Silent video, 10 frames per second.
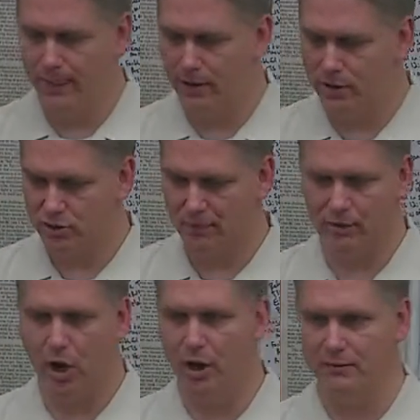so I'm
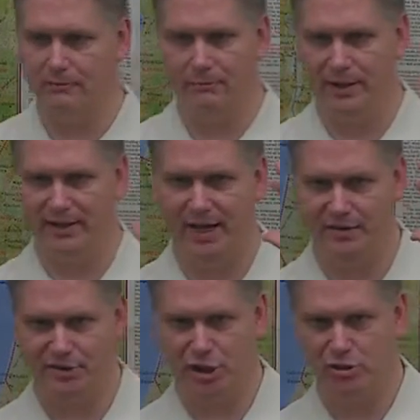hauling butt down
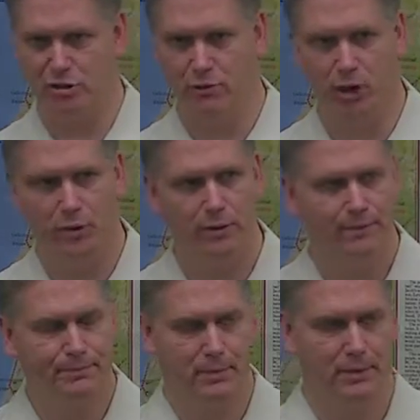this country road
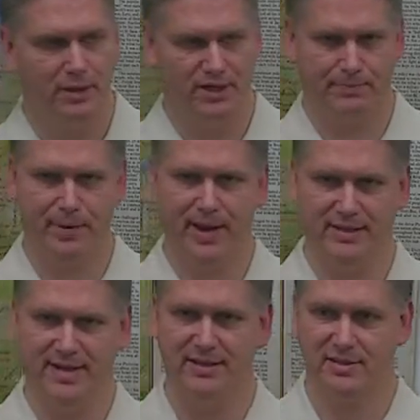because back in
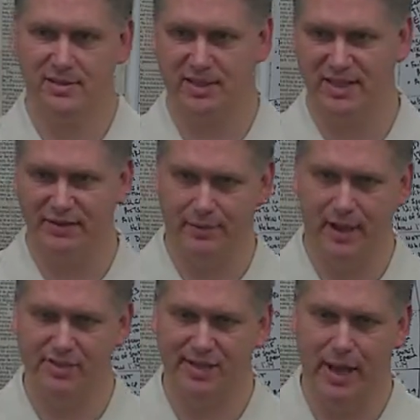Texas it's 70
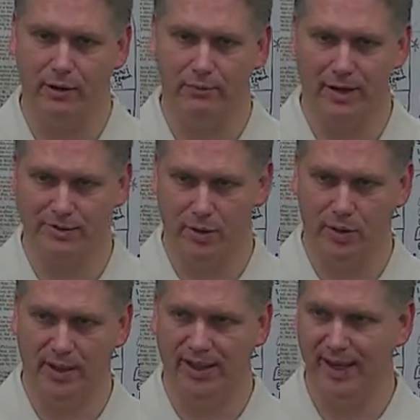miles an hour, but I was going
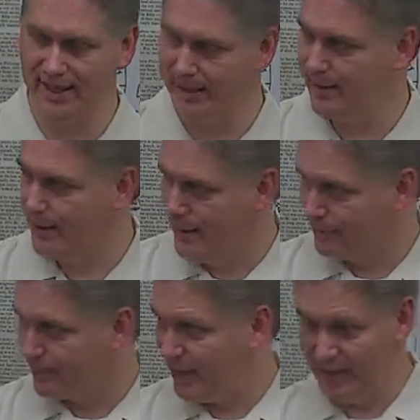like 80,
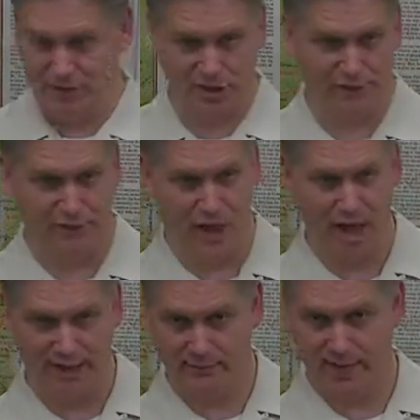and I was just
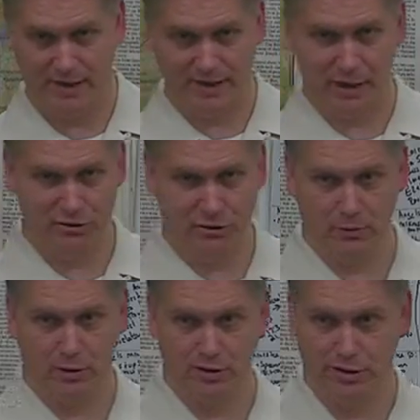flying down this country
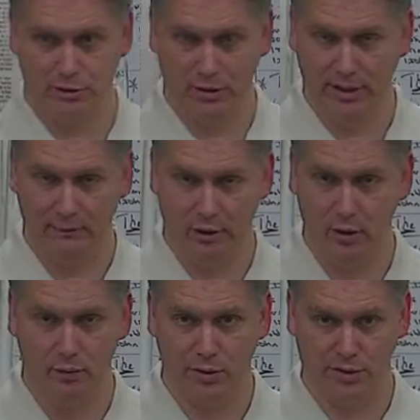road, this two-lane
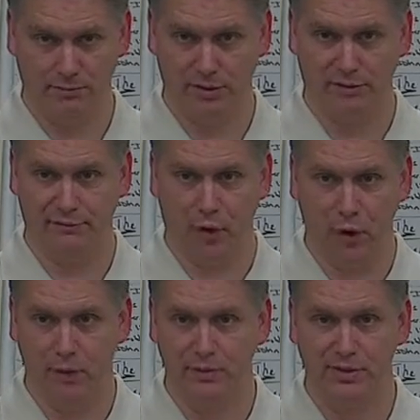road where there's a bunch of
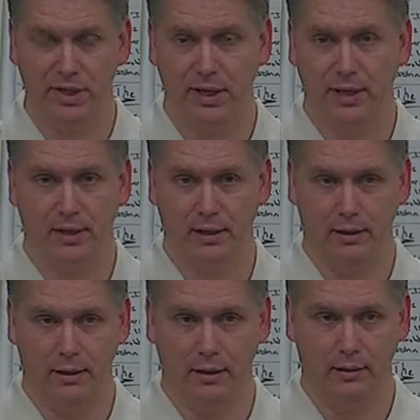farms,
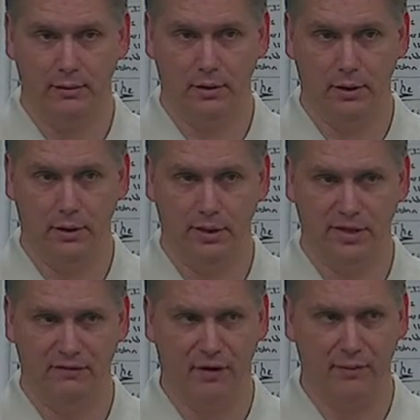uh,
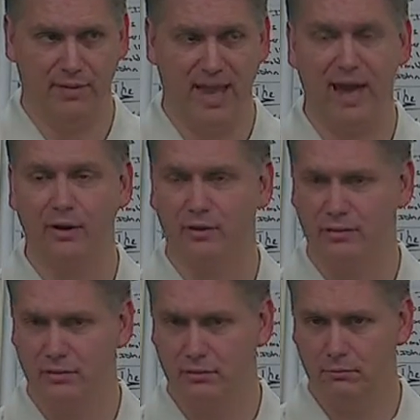uh, farm cattle,
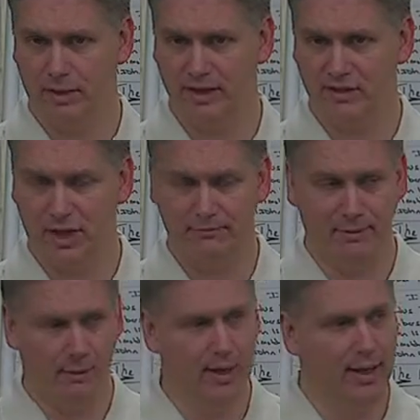ranch type
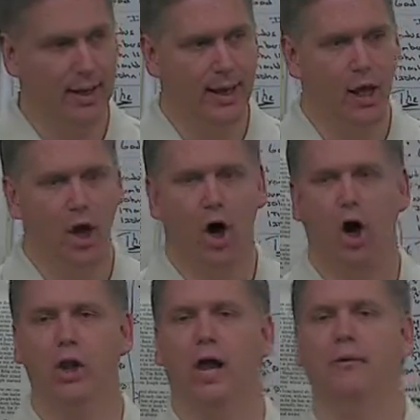people, right?
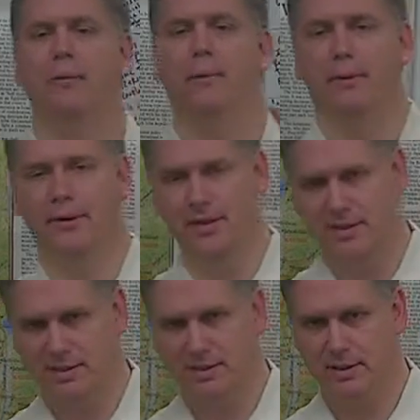All I remember is